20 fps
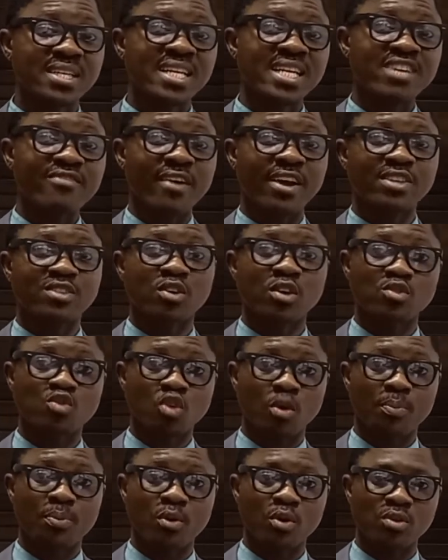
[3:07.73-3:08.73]
valuation
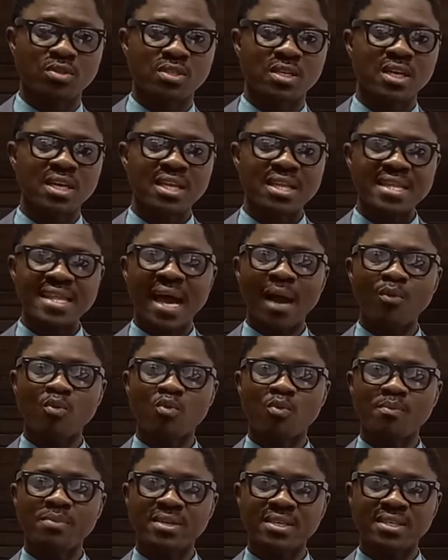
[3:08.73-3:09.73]
surplus, that will
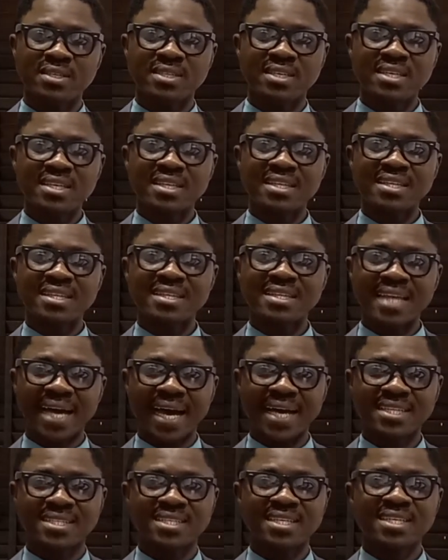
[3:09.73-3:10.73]
mean
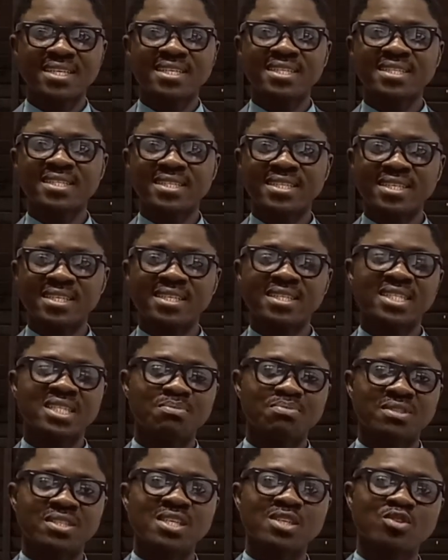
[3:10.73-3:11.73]
that the
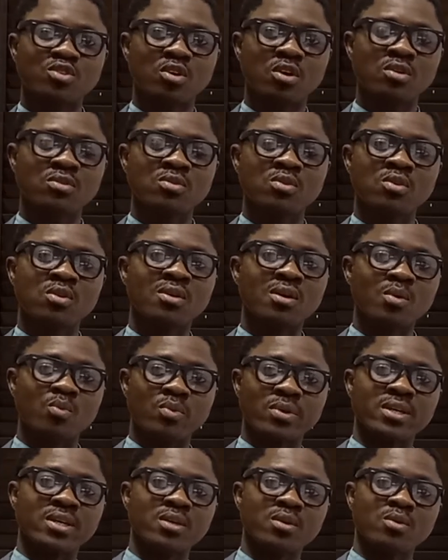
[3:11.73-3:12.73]
depreciation
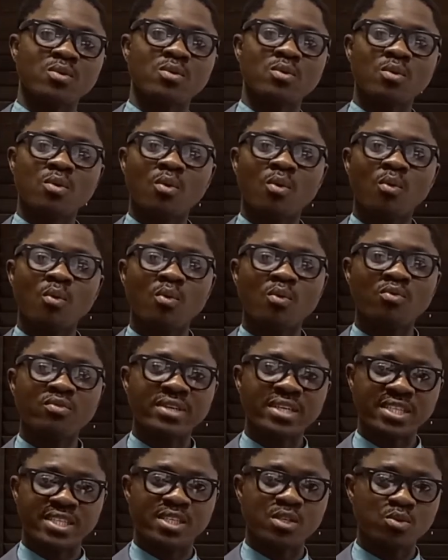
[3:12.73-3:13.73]
will
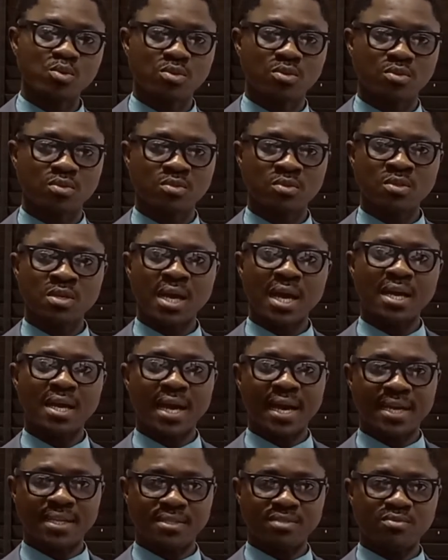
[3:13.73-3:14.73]
reduce,
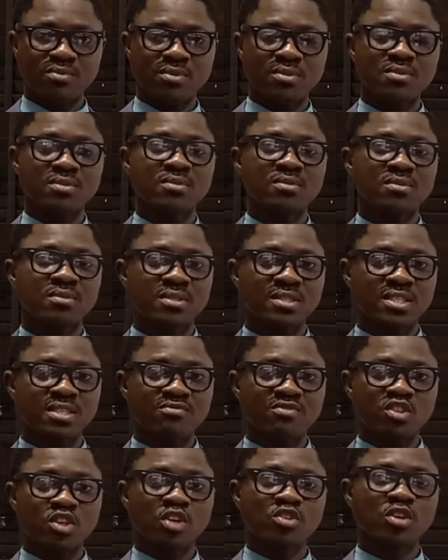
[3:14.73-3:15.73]
and the
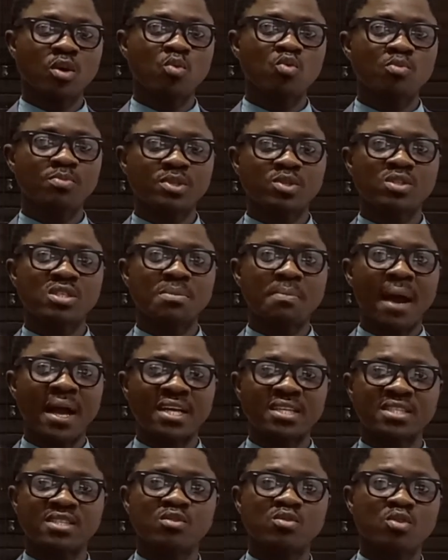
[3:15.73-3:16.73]
reduction will be to the
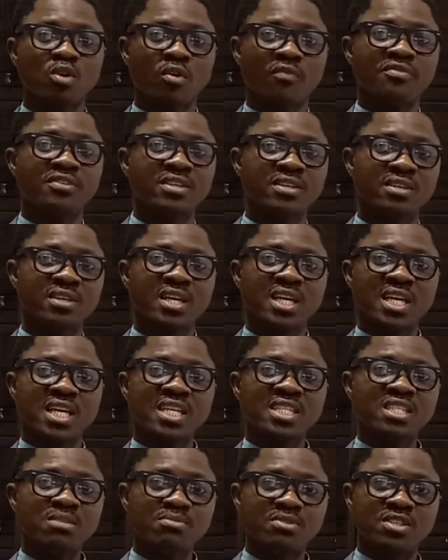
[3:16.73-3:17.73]
magnitude of the
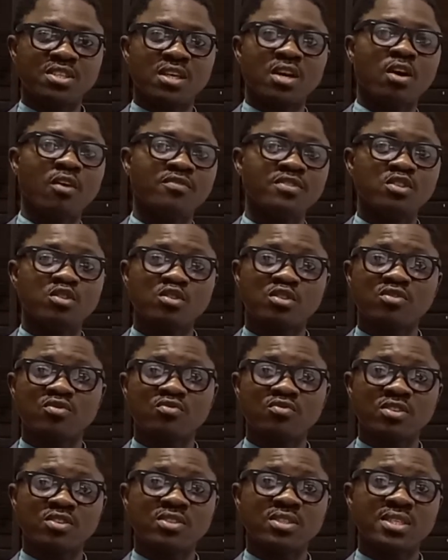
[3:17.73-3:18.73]

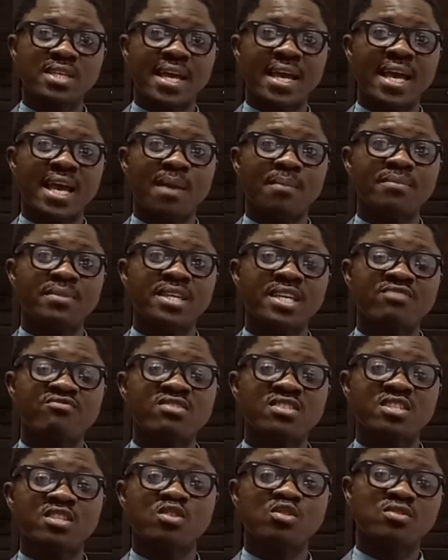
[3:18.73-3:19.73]
increase in
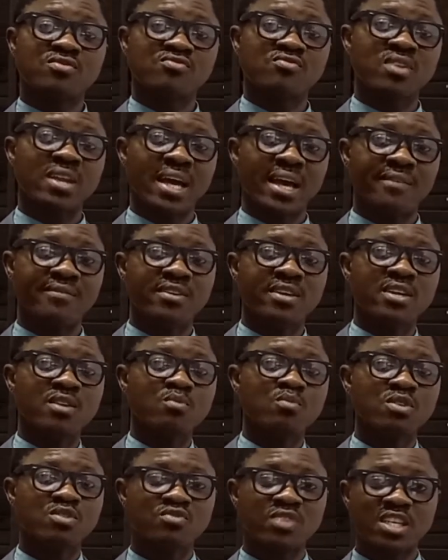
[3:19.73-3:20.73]
useful life
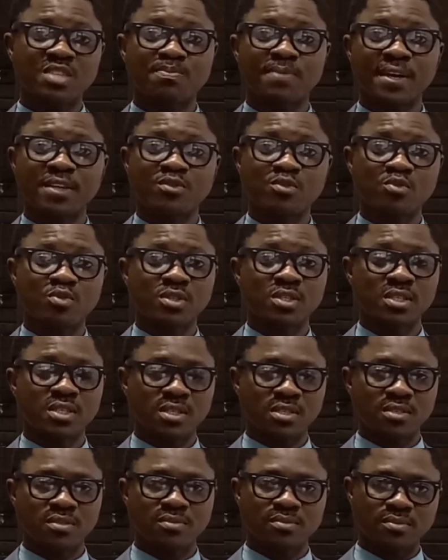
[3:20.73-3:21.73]
with respect to
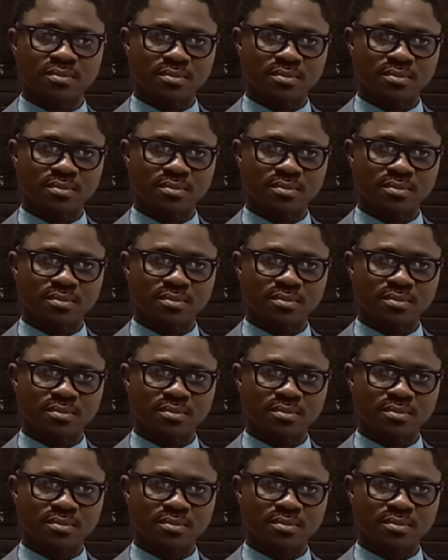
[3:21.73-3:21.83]
the